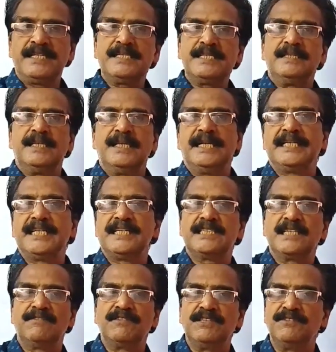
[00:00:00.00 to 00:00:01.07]
ways the
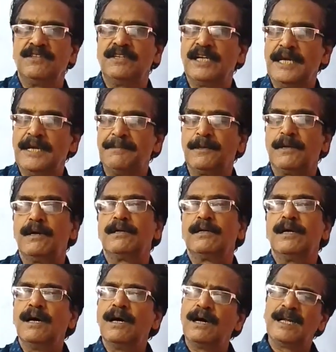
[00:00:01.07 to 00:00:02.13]
letters of the word
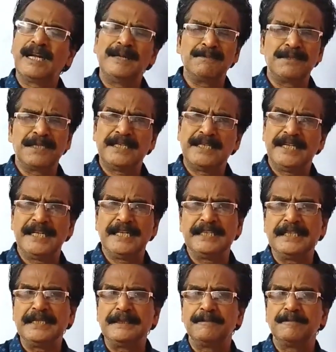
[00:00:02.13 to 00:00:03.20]
MCOT or MCET
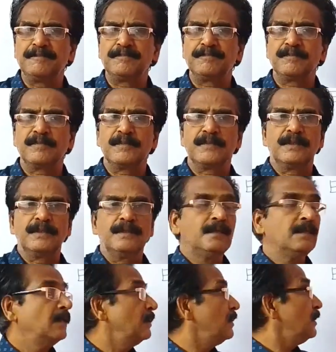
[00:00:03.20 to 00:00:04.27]
anything,
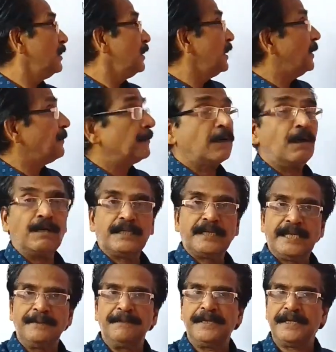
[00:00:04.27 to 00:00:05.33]

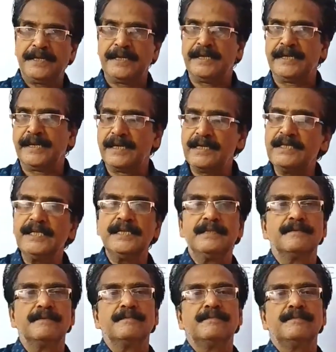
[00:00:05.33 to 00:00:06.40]
MCOT can be rearranged
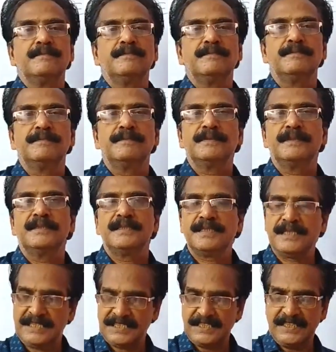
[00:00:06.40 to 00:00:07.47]

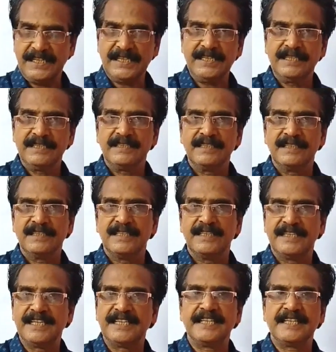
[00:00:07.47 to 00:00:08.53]
such that,
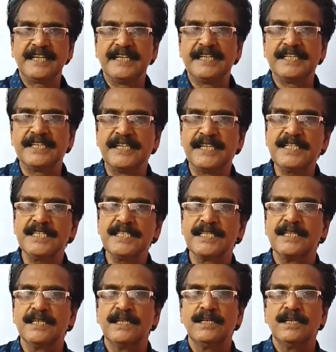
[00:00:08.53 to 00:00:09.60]
here the condition is,
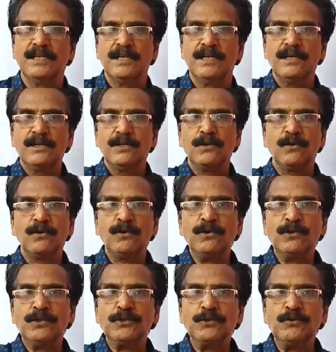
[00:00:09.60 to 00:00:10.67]

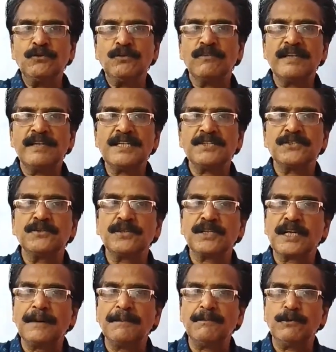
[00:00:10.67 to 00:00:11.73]
no 2 vowels
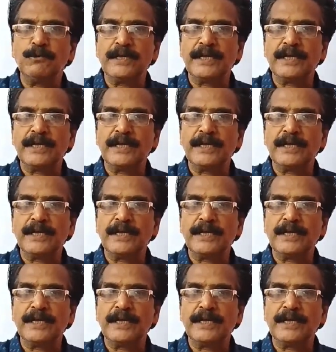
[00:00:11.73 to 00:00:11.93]
should come